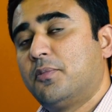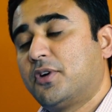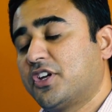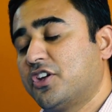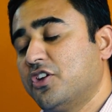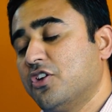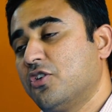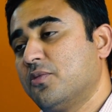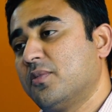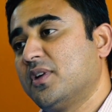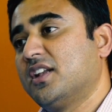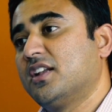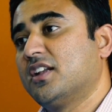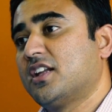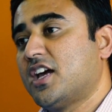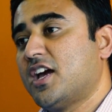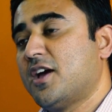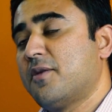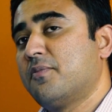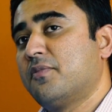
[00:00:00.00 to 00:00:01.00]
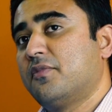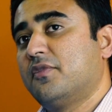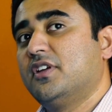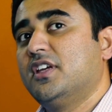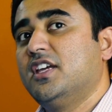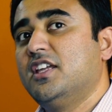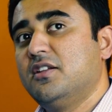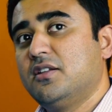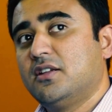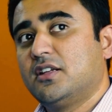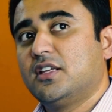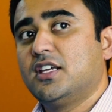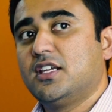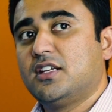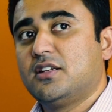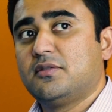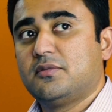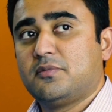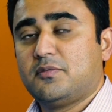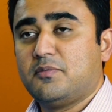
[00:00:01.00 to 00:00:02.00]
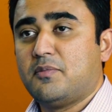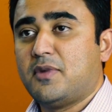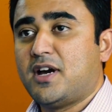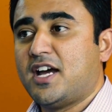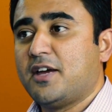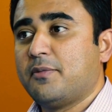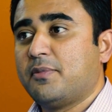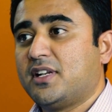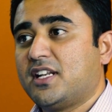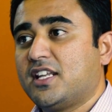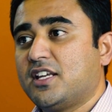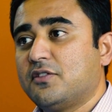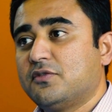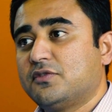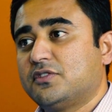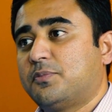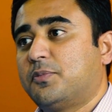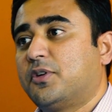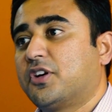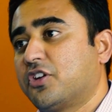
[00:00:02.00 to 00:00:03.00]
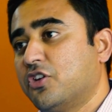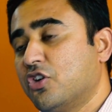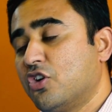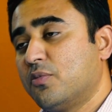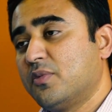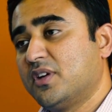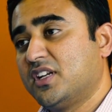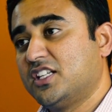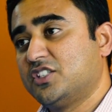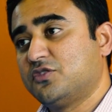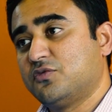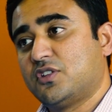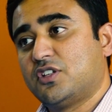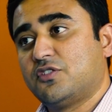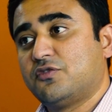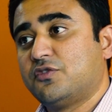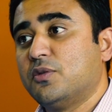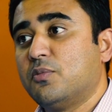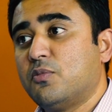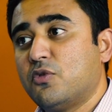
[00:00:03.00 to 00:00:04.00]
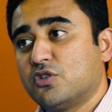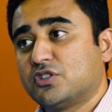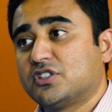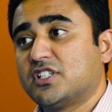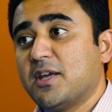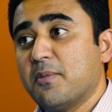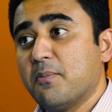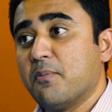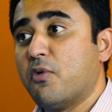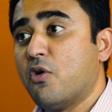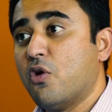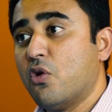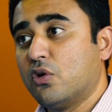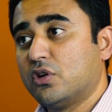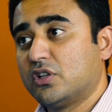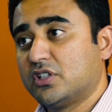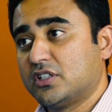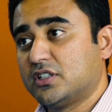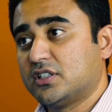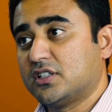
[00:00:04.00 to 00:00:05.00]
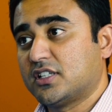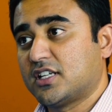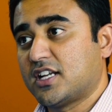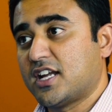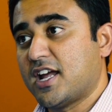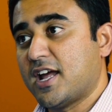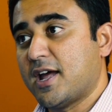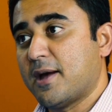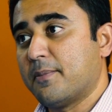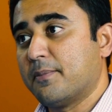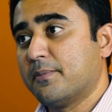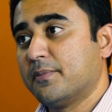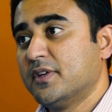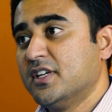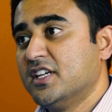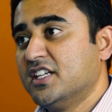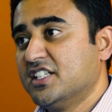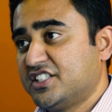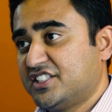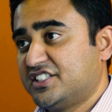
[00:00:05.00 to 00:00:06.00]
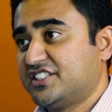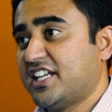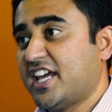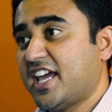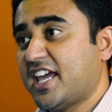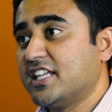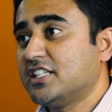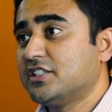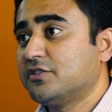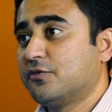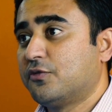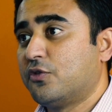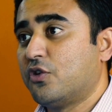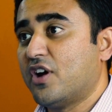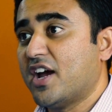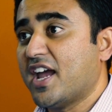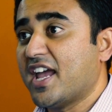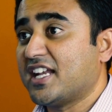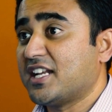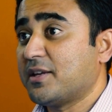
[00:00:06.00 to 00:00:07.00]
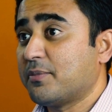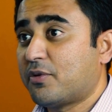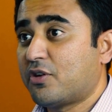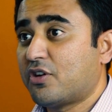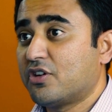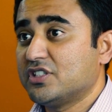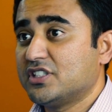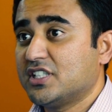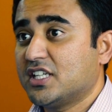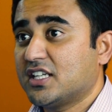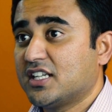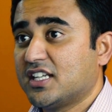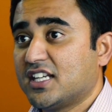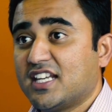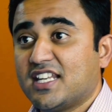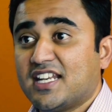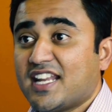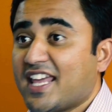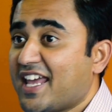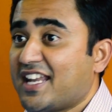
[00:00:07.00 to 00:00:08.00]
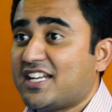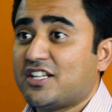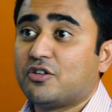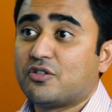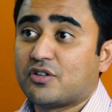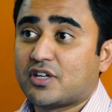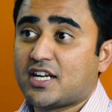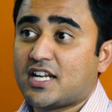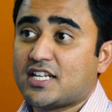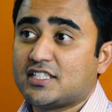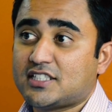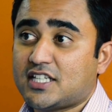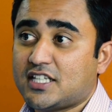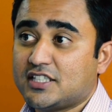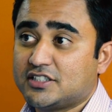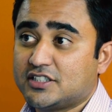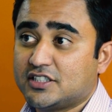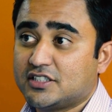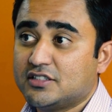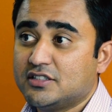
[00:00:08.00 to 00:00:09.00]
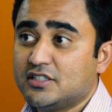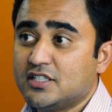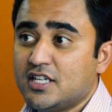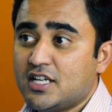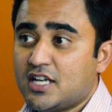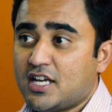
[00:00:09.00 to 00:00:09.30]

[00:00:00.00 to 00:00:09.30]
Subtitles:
procurement, in my beliefs, procurement is one of the most important stage for any project in any organization.